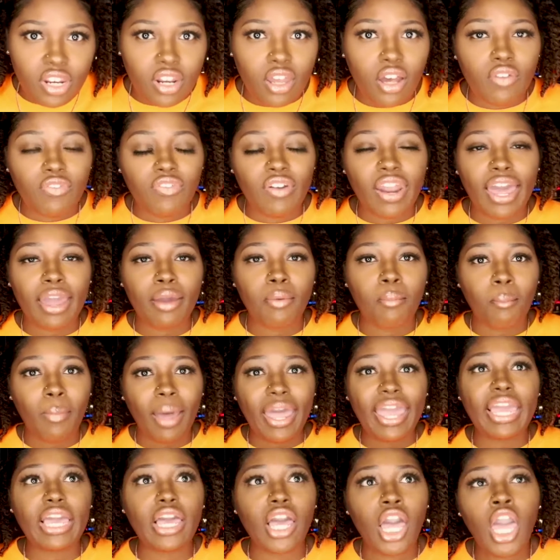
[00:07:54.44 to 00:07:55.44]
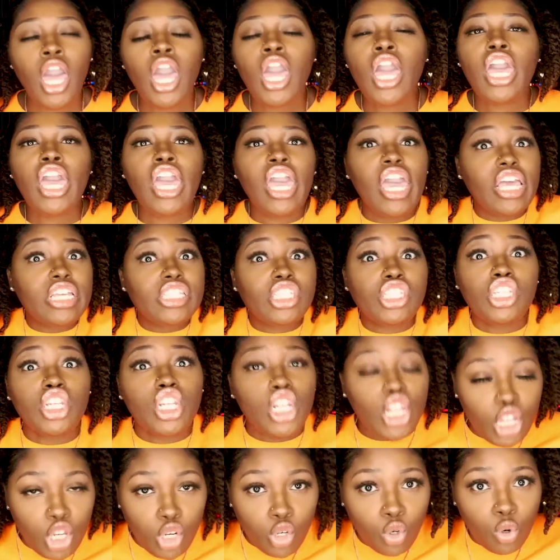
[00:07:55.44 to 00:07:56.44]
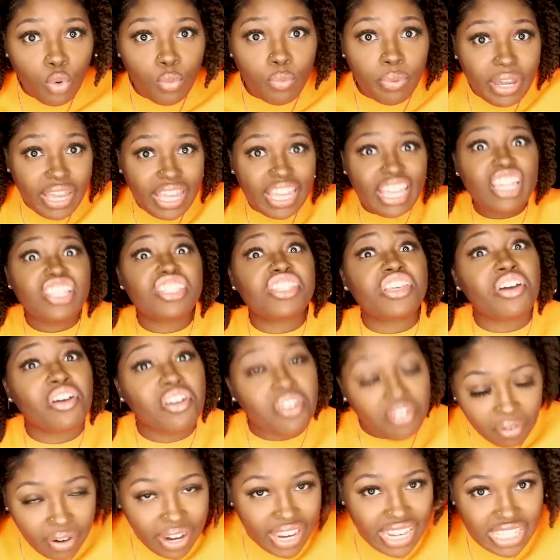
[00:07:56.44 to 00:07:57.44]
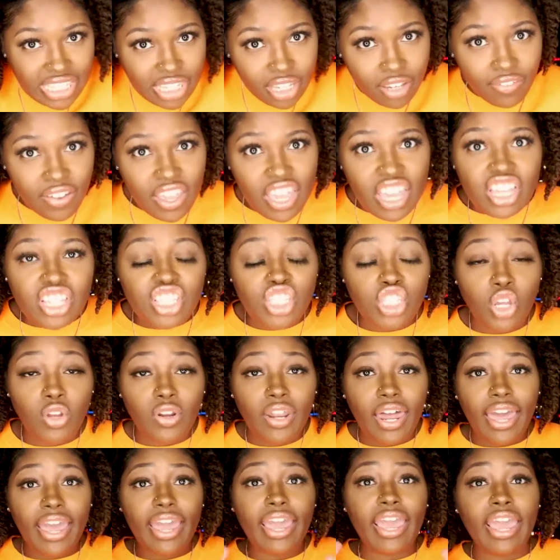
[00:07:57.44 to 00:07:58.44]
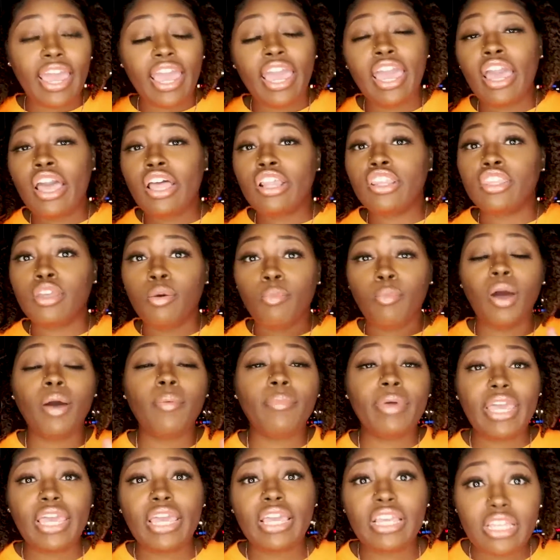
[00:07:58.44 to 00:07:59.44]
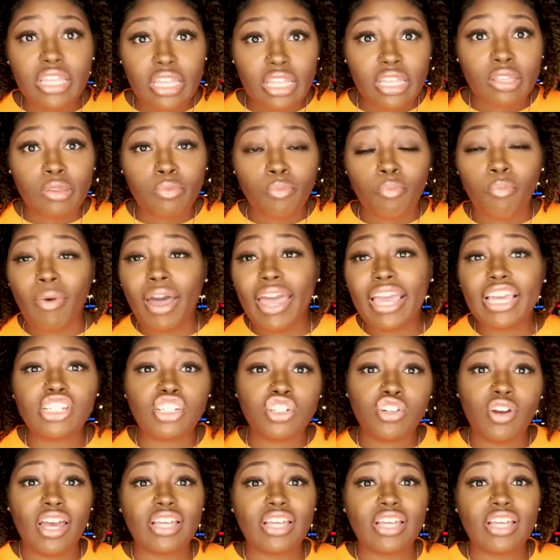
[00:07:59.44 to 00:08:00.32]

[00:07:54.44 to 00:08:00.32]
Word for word: enough like Mike he's little, but he's aggressive. So like the moment he Mike